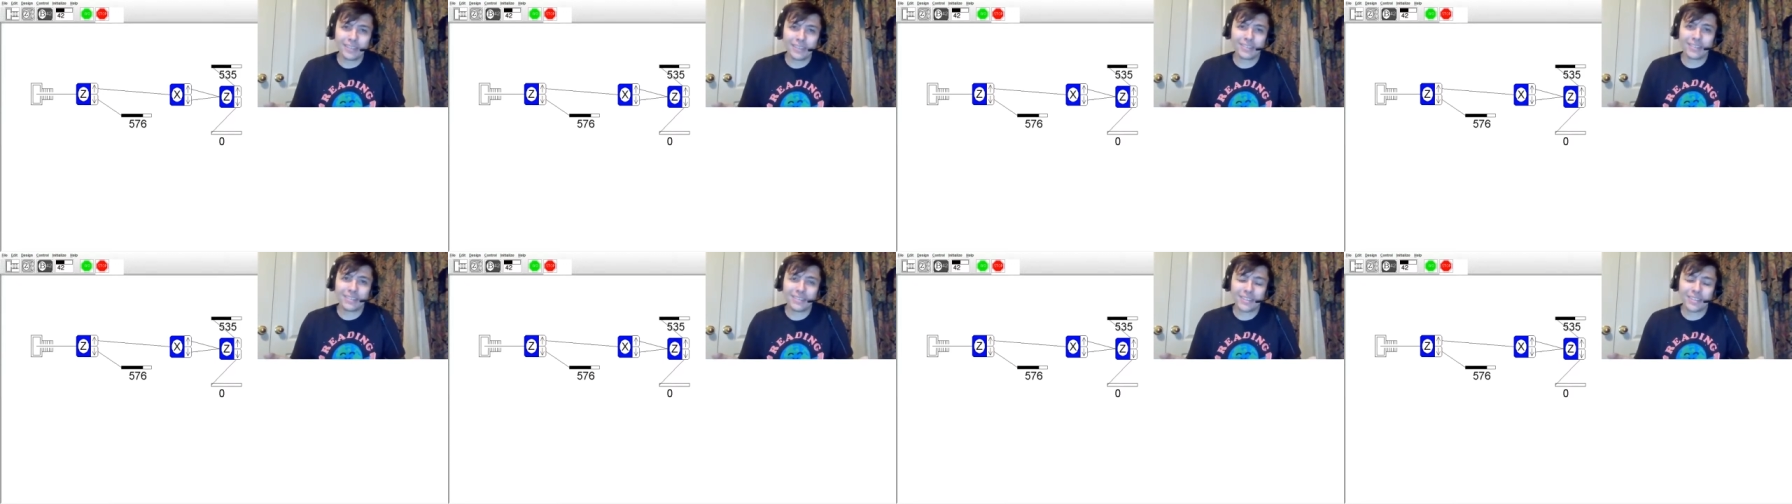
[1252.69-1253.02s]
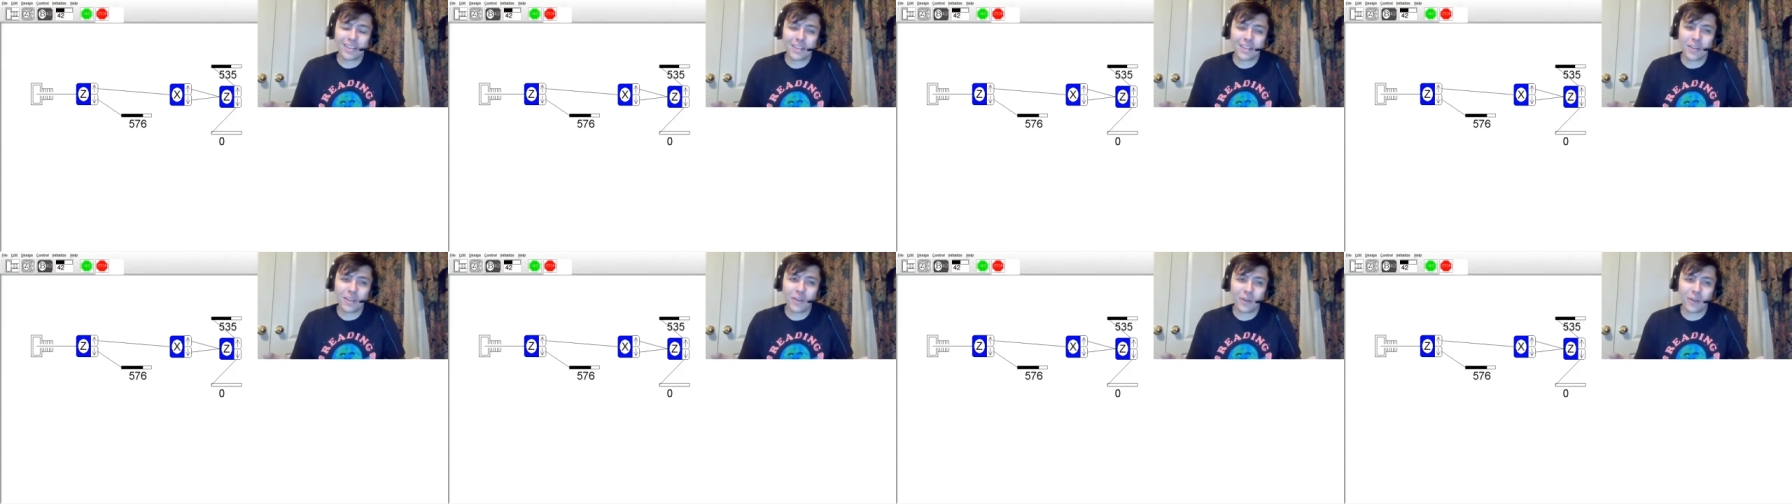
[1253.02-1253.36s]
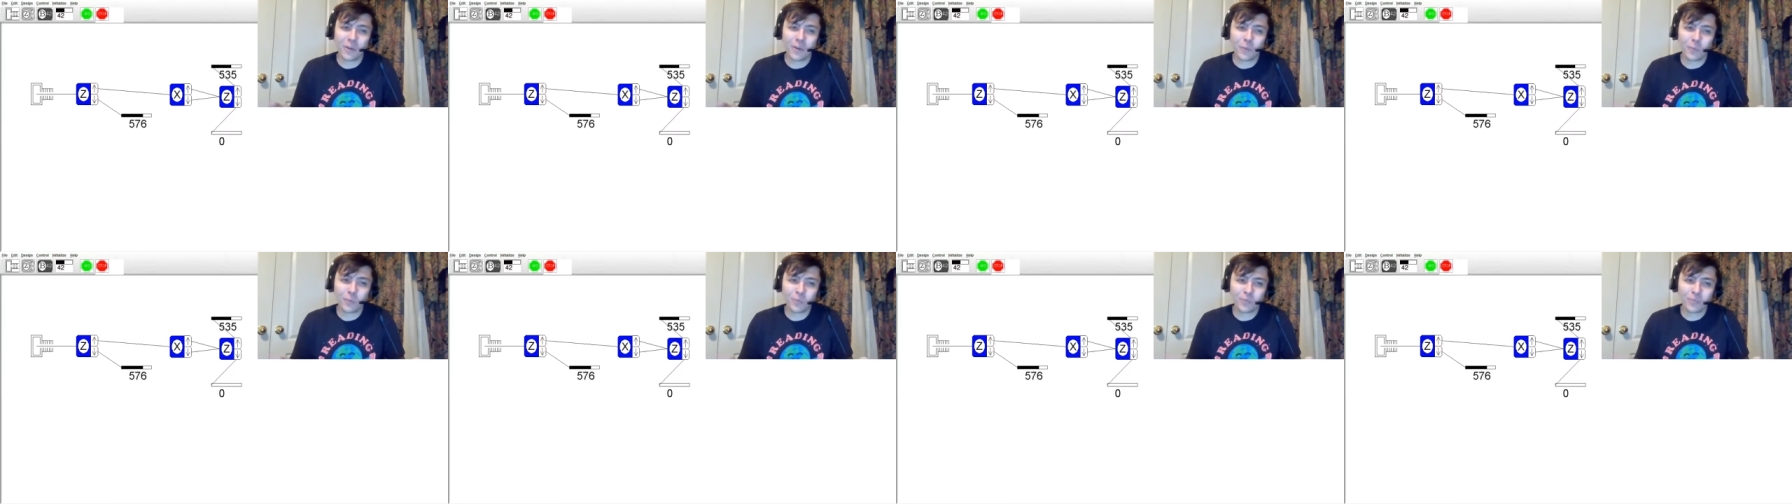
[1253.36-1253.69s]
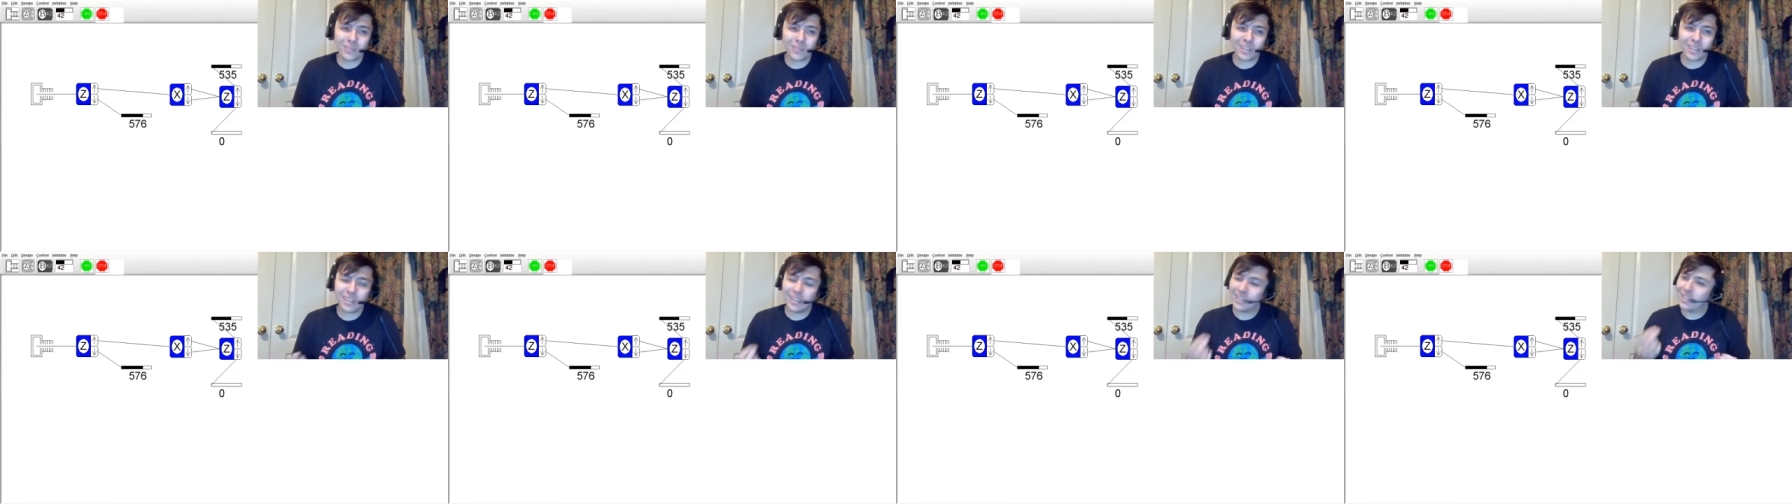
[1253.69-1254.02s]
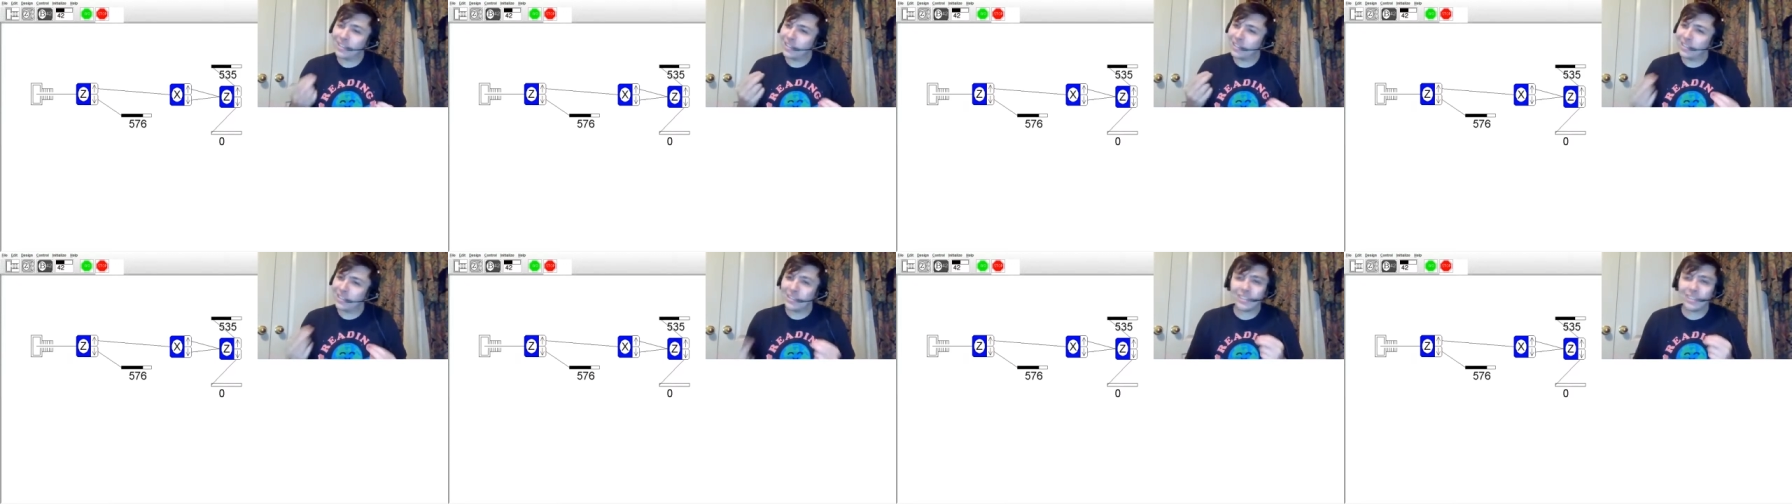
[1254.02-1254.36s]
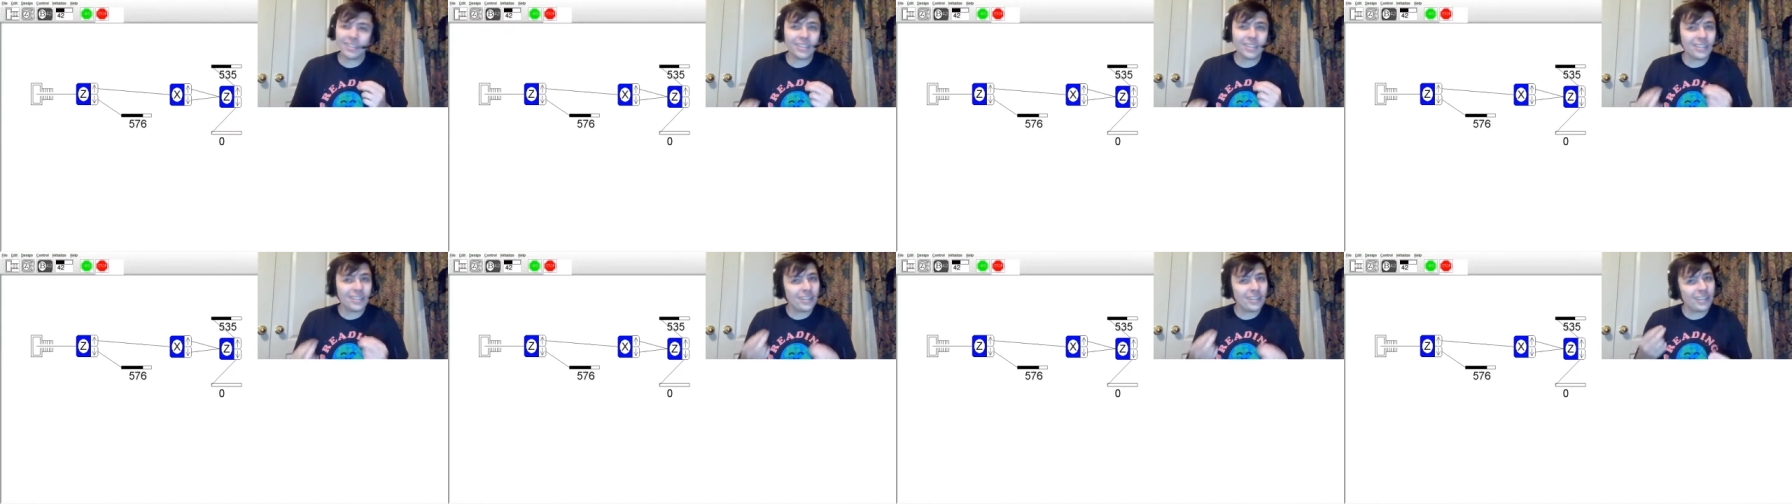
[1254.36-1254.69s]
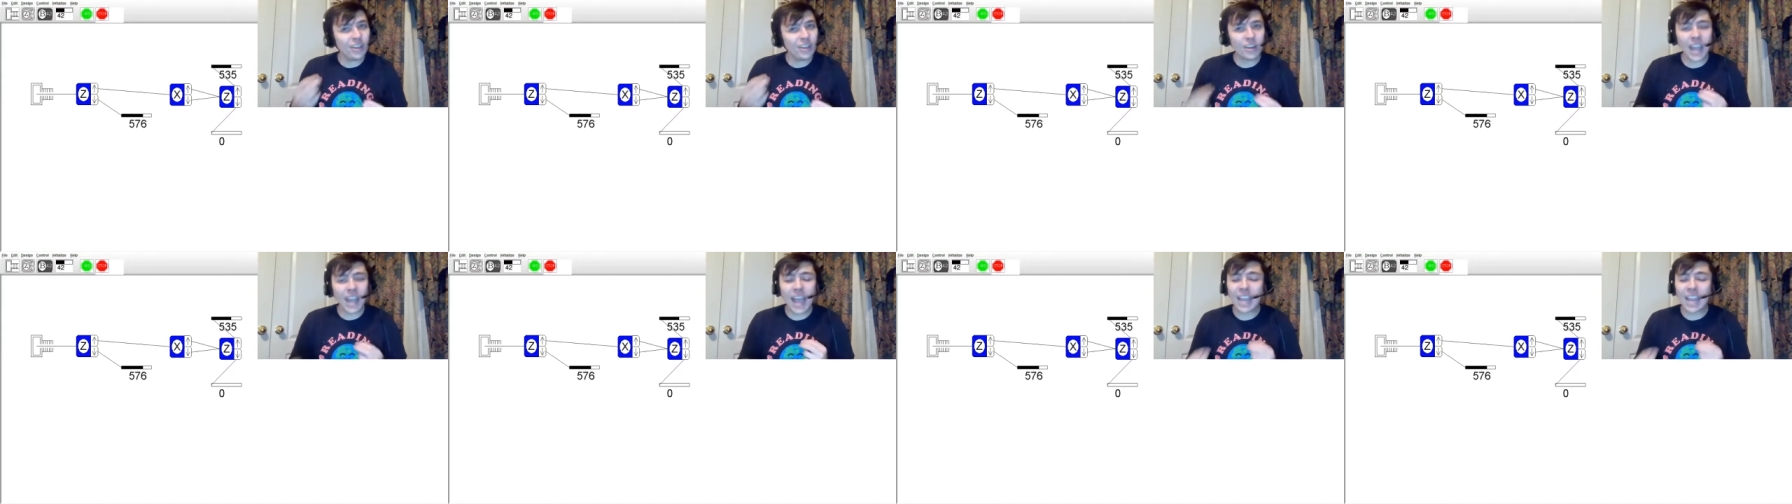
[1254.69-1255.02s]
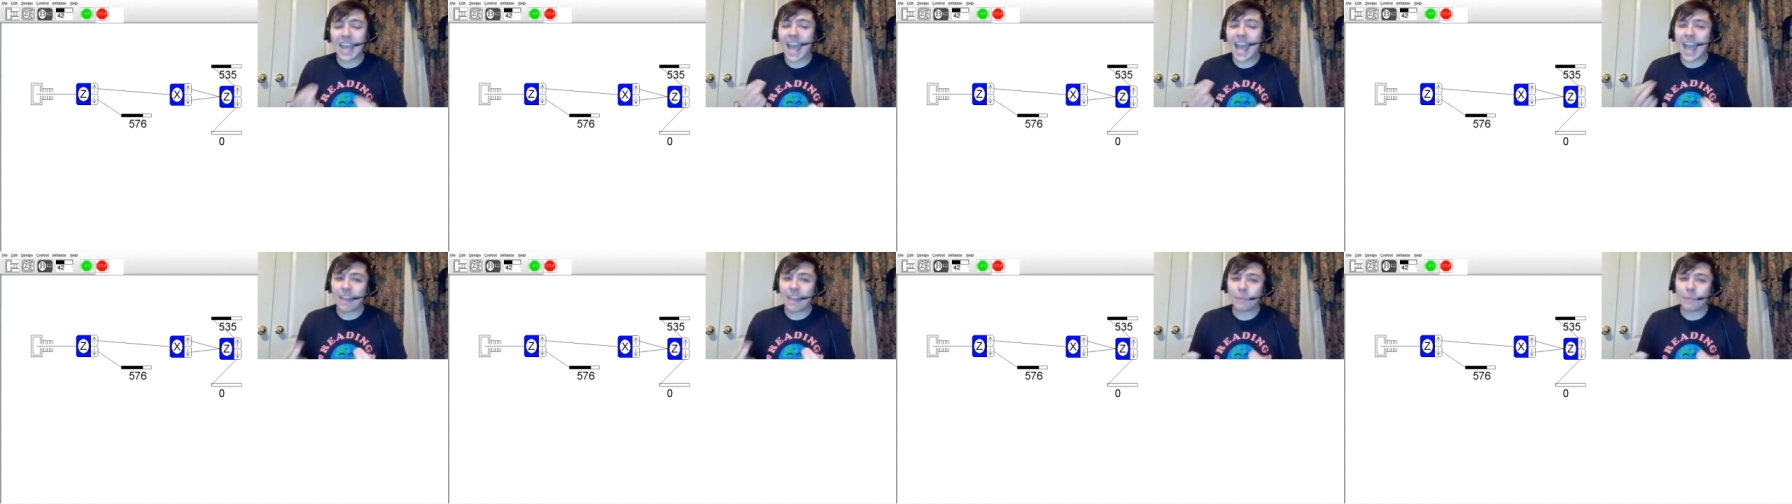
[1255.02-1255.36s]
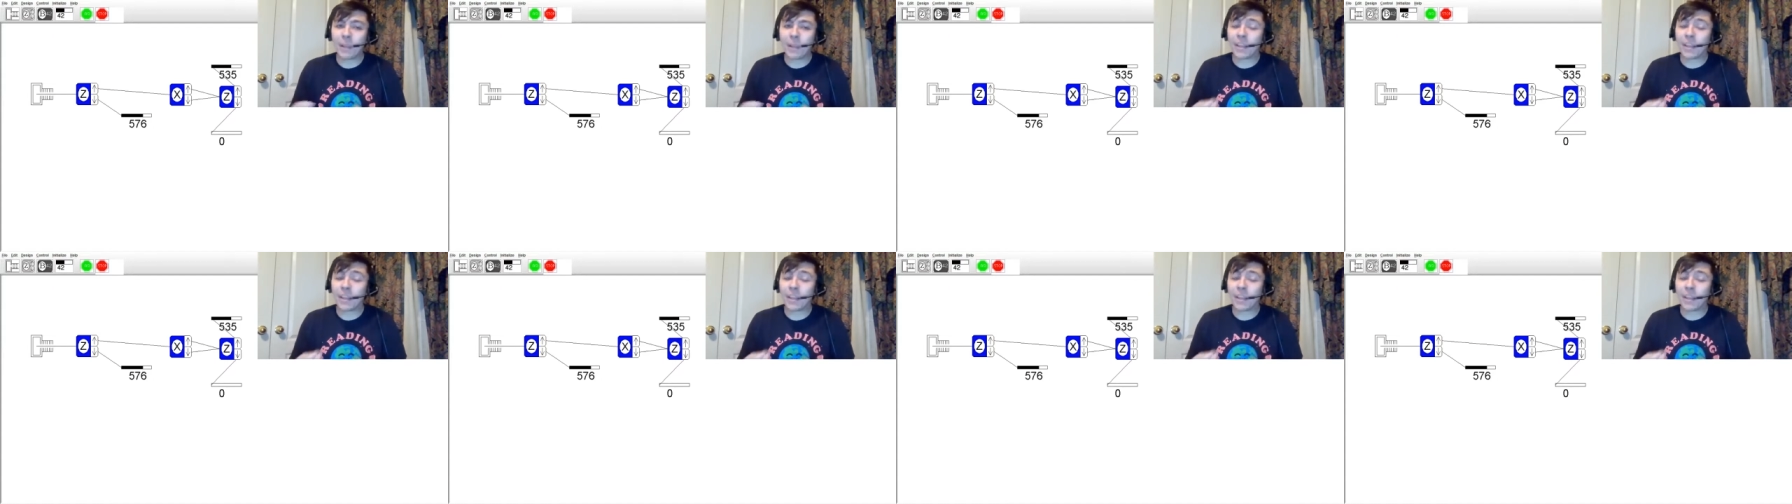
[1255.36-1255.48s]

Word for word: So they're kind of out of place.